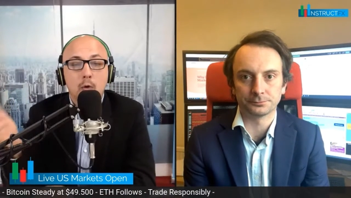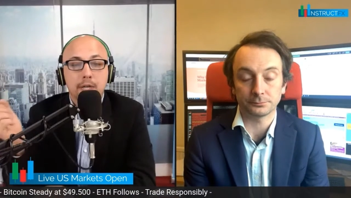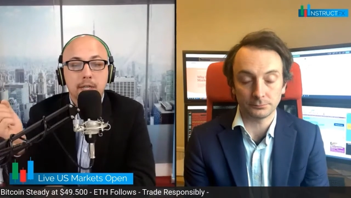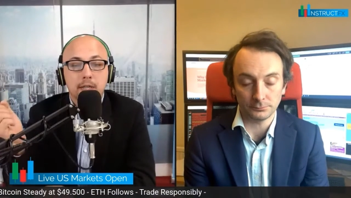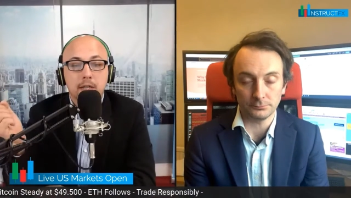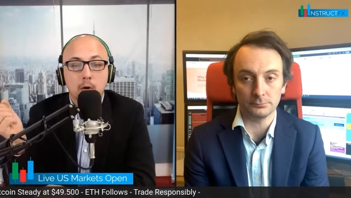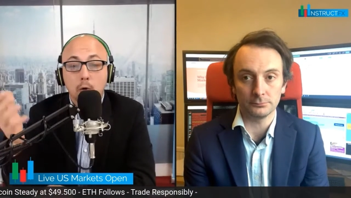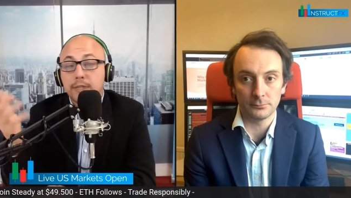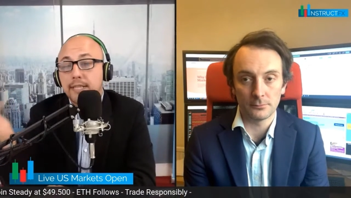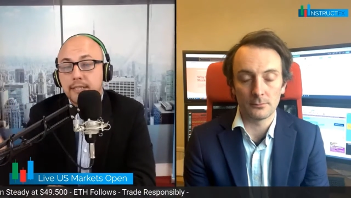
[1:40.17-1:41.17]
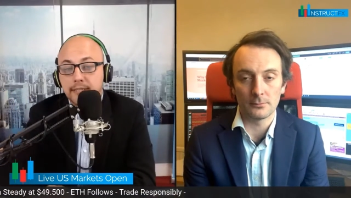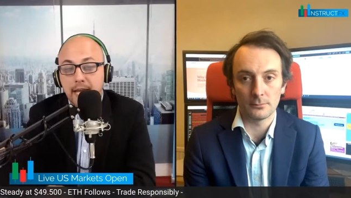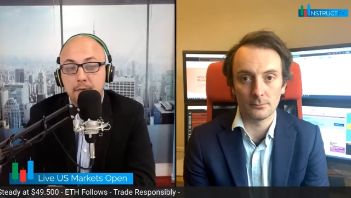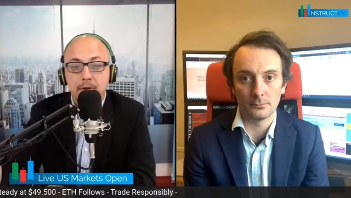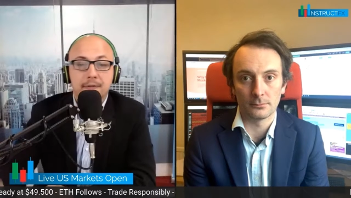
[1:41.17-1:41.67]
Speaker 1: on uh, halting the
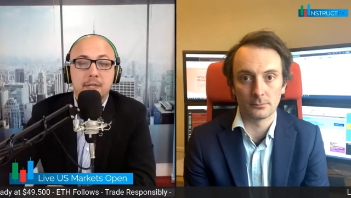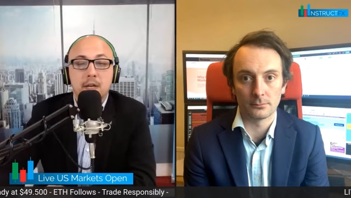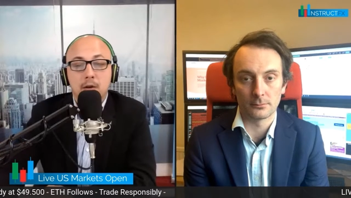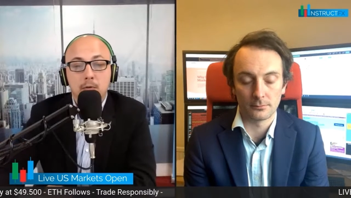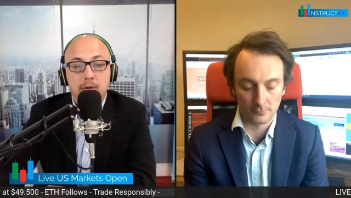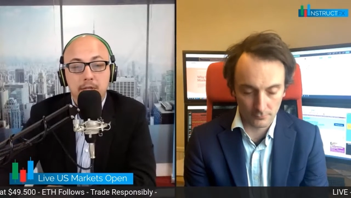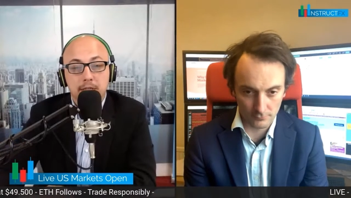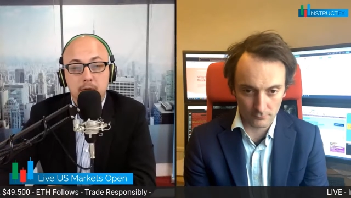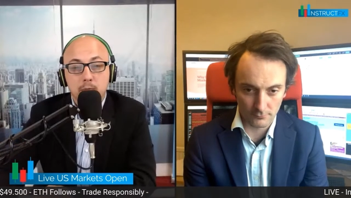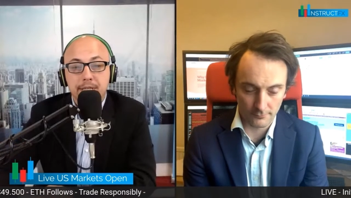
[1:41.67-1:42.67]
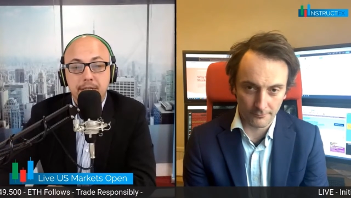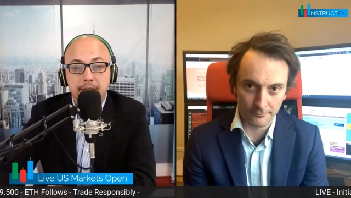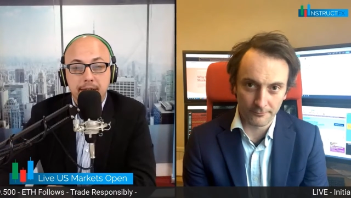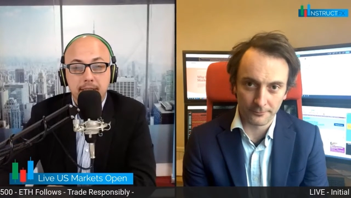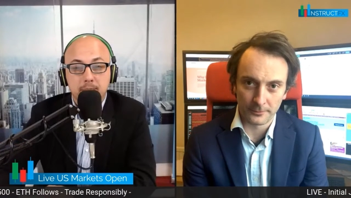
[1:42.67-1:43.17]
tariffs on uh,
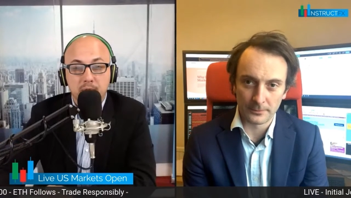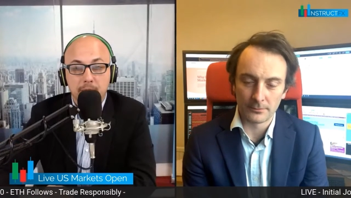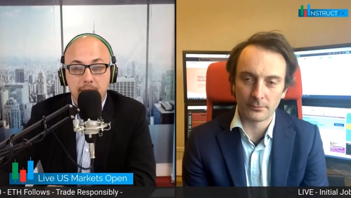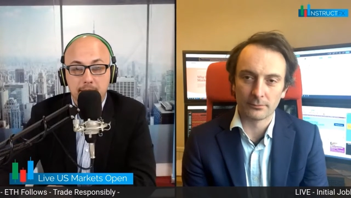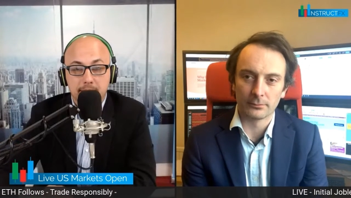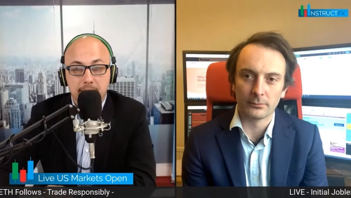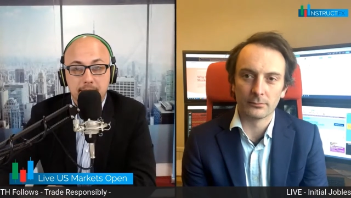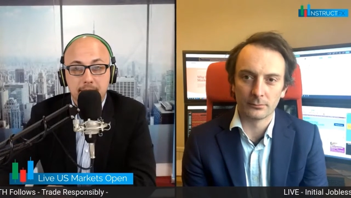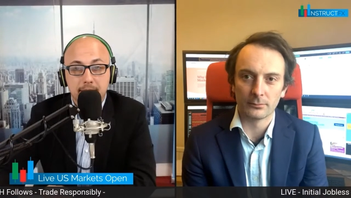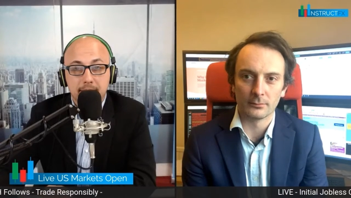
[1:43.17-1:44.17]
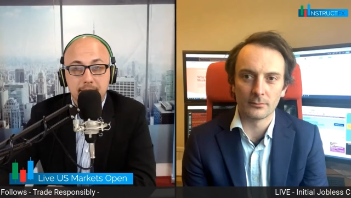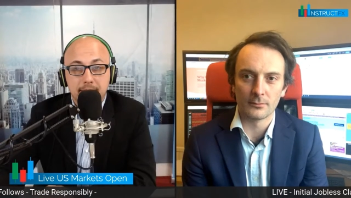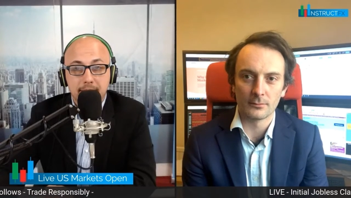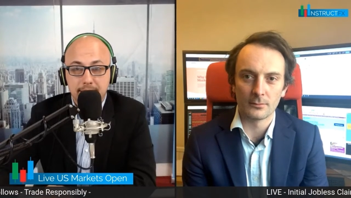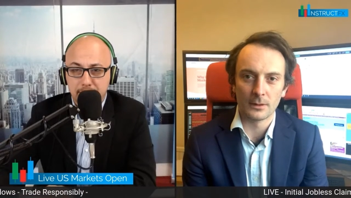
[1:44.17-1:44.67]
whiskey and other products.
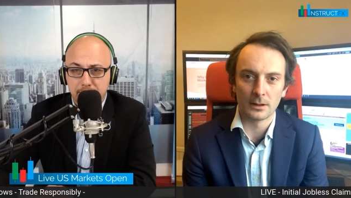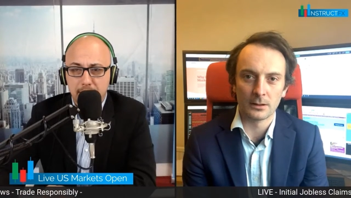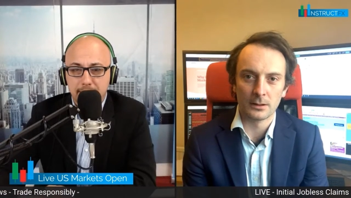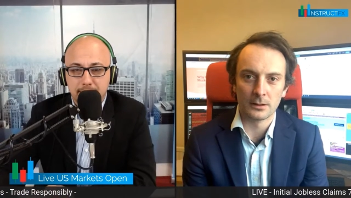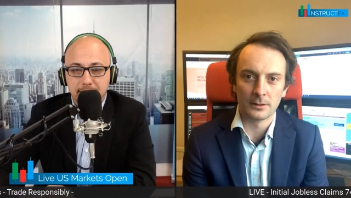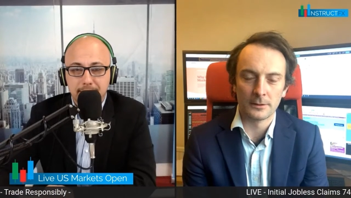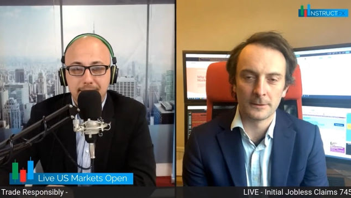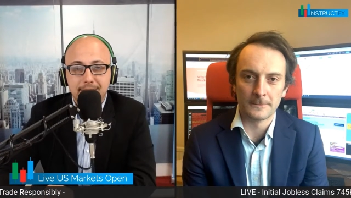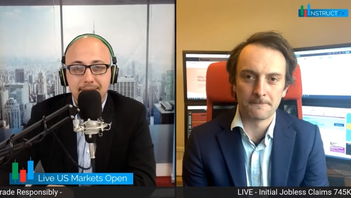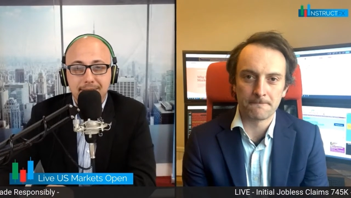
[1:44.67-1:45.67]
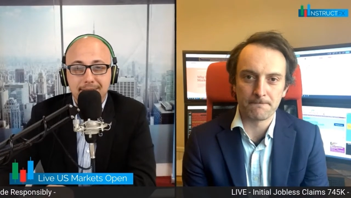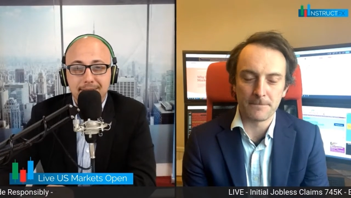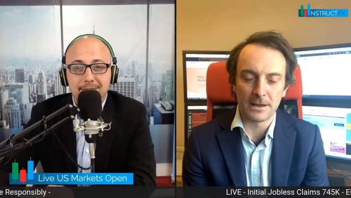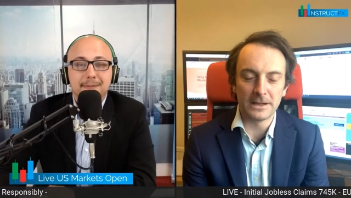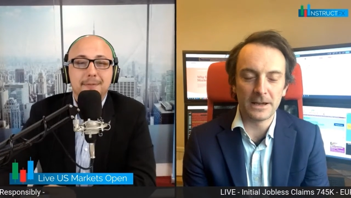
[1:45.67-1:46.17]
Is that right?
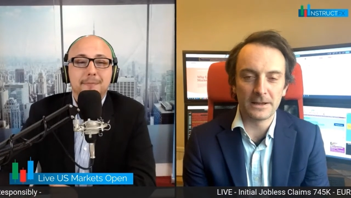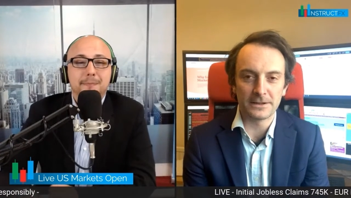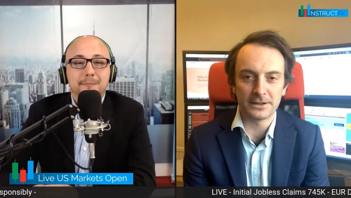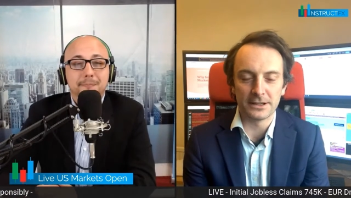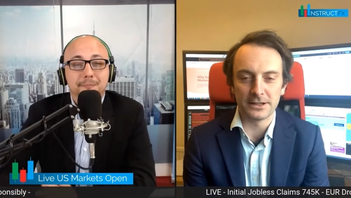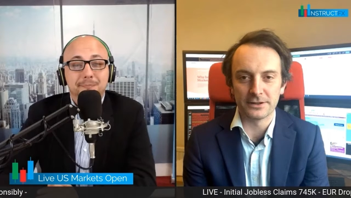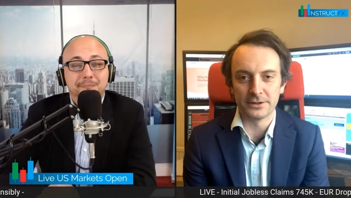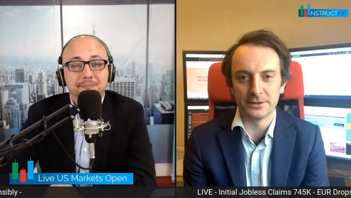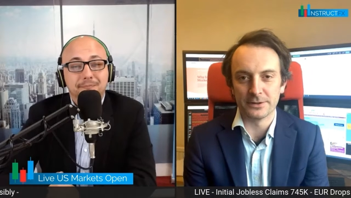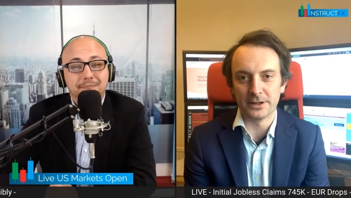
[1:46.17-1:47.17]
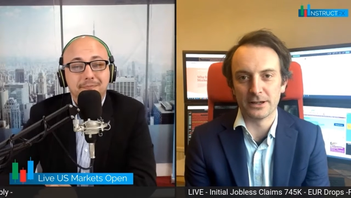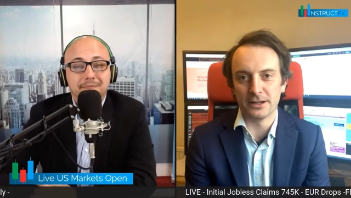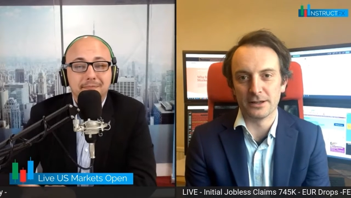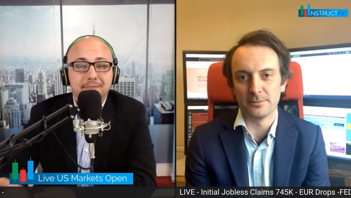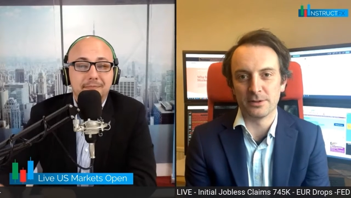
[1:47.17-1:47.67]
Speaker 2: Yeah, that's it. So
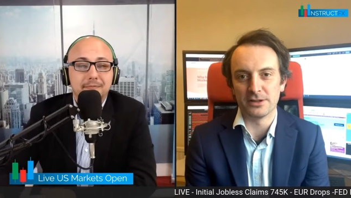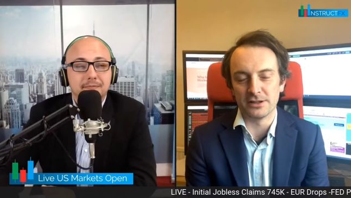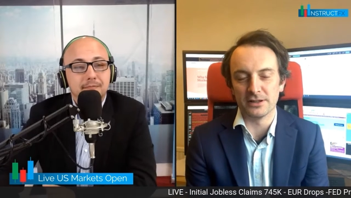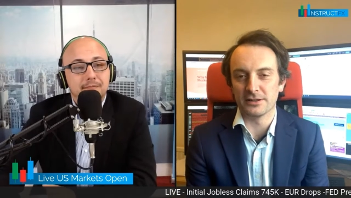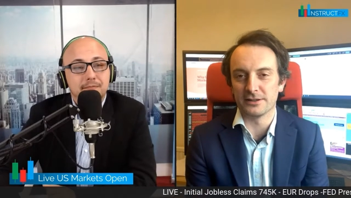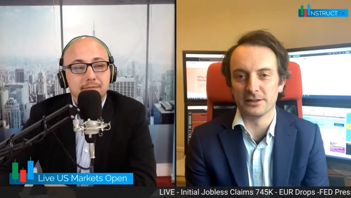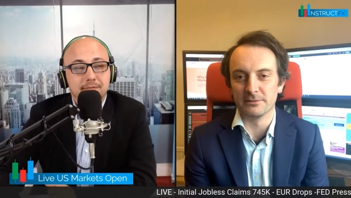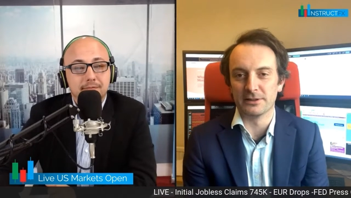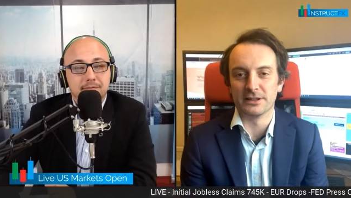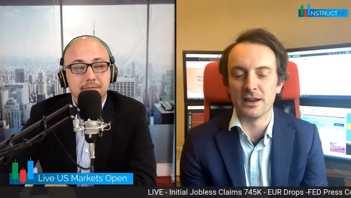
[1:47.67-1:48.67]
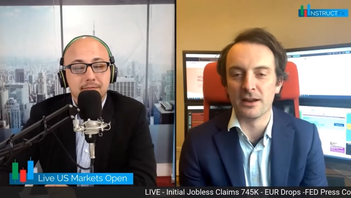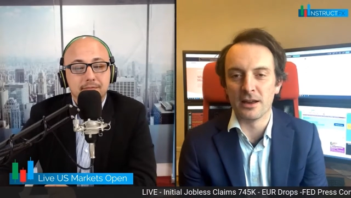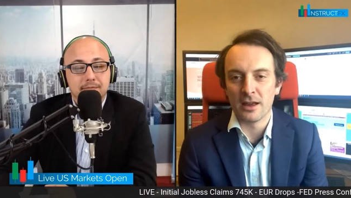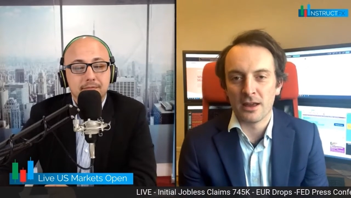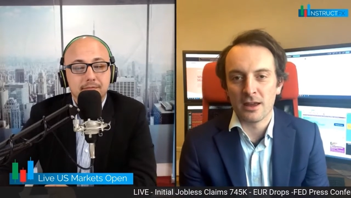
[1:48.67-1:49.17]
uh, the budget yesterday was uh,
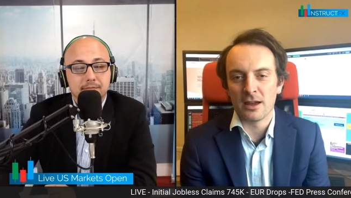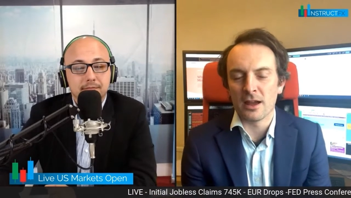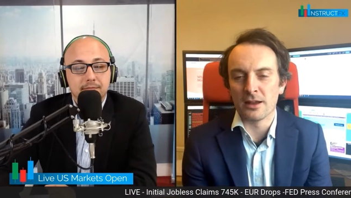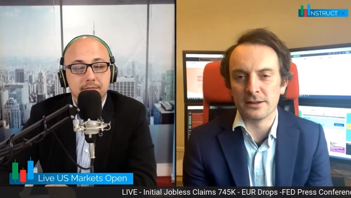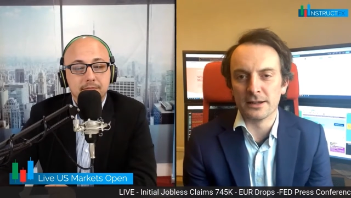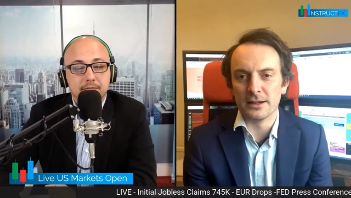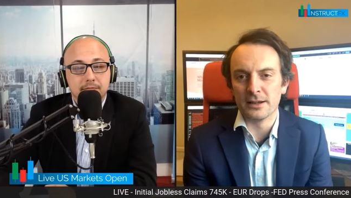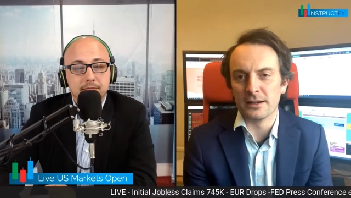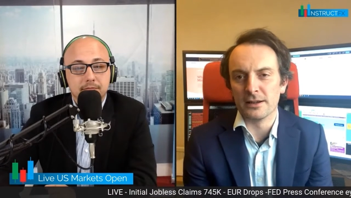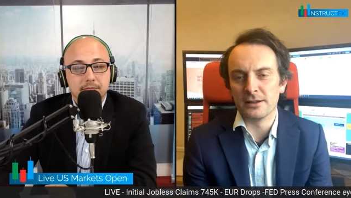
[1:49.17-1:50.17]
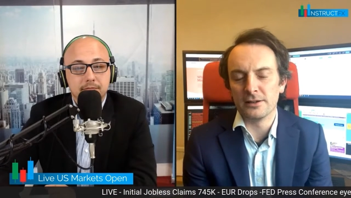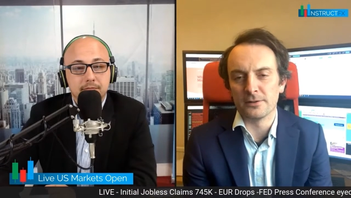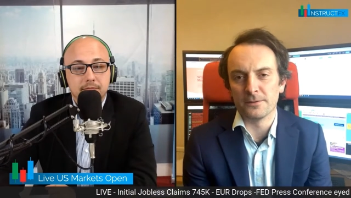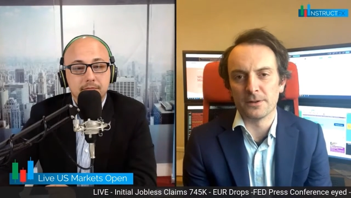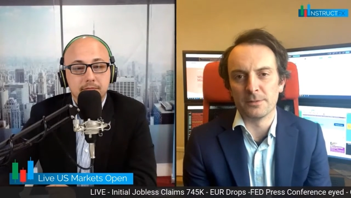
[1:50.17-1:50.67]
had uh, you know
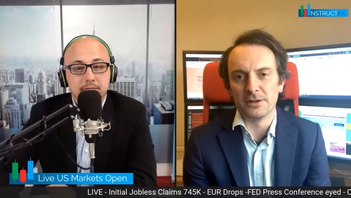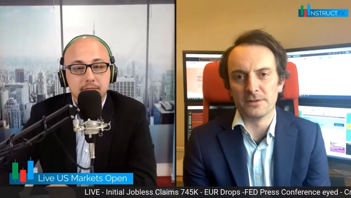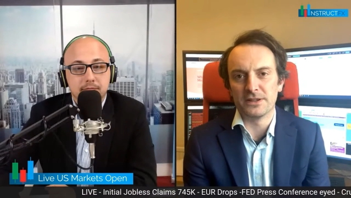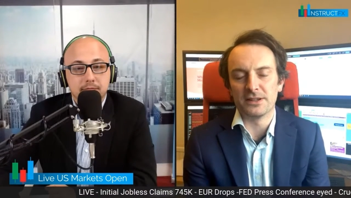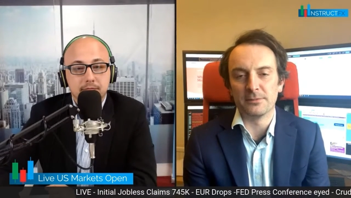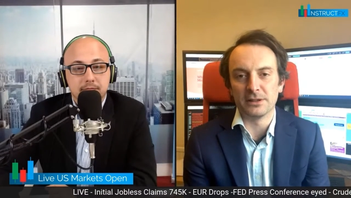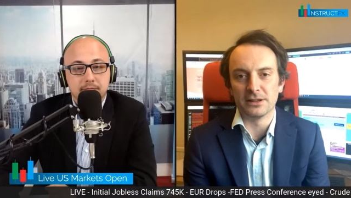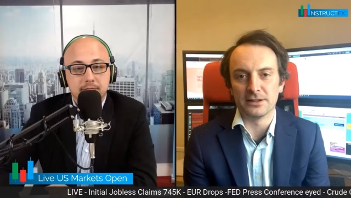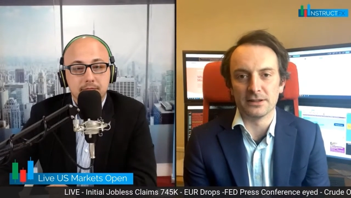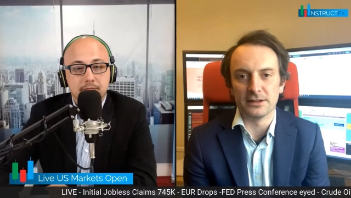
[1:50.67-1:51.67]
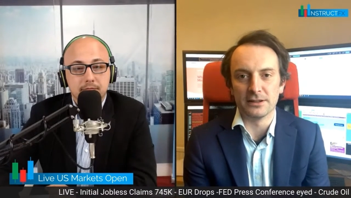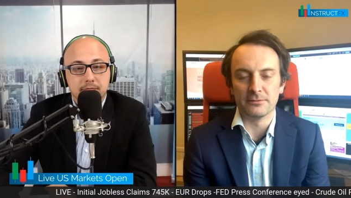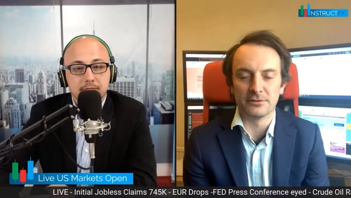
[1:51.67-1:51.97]
a fair bit of stimulus in it. It